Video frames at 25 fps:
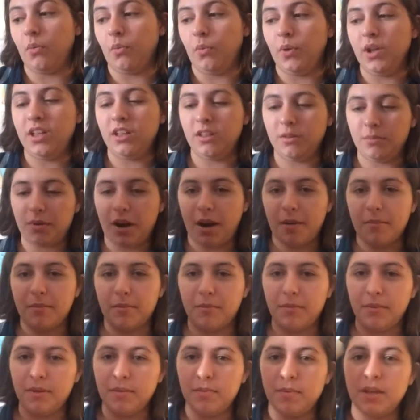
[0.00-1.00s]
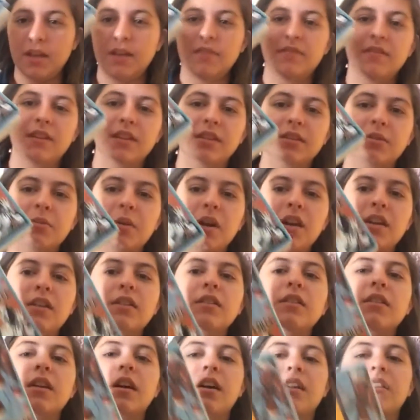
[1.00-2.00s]
will probably be of this
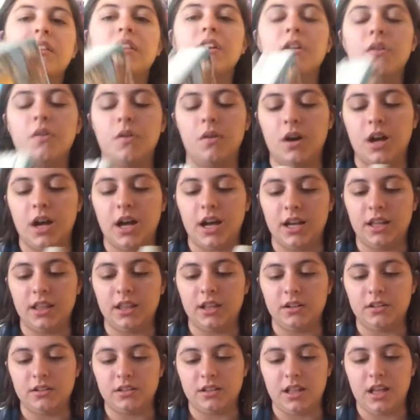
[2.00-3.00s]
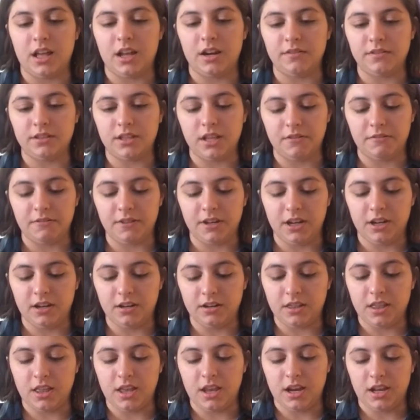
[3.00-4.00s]
one, although there's a lot of stuff in
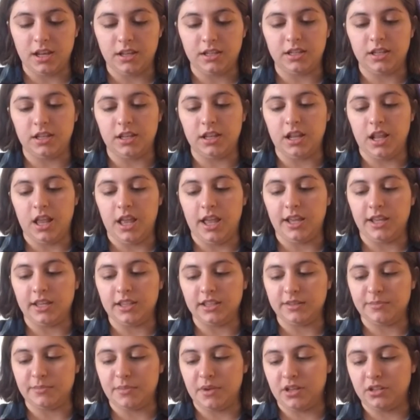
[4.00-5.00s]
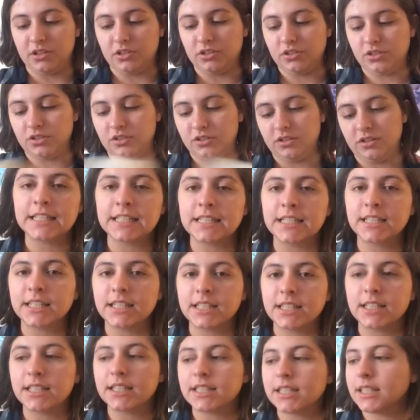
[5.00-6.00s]
here that I didn't like as much.
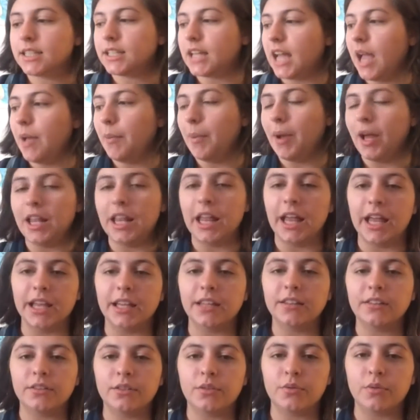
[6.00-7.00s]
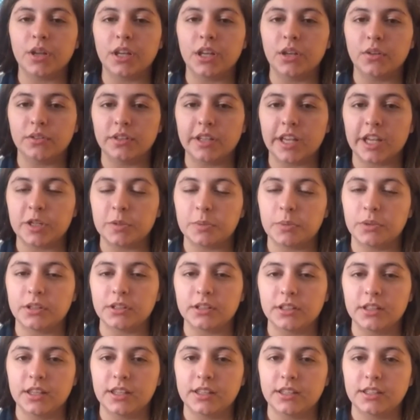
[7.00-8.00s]
I bought like 3 new
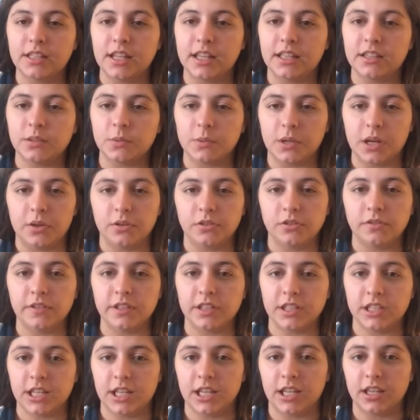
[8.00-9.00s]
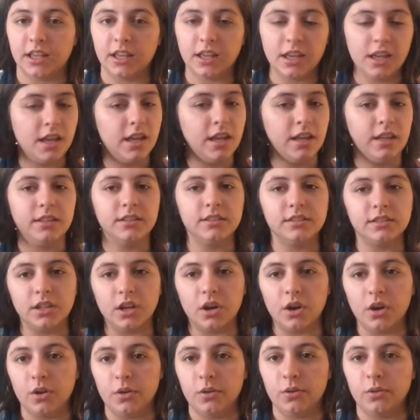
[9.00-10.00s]
sketchbooks in the States when I was visiting,
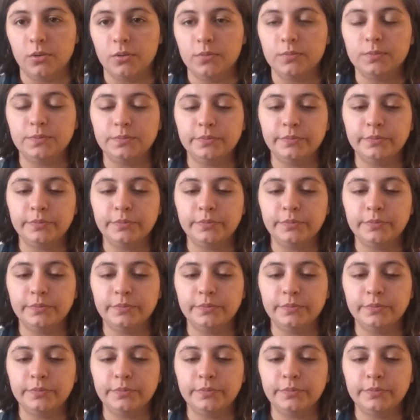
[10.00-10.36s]
so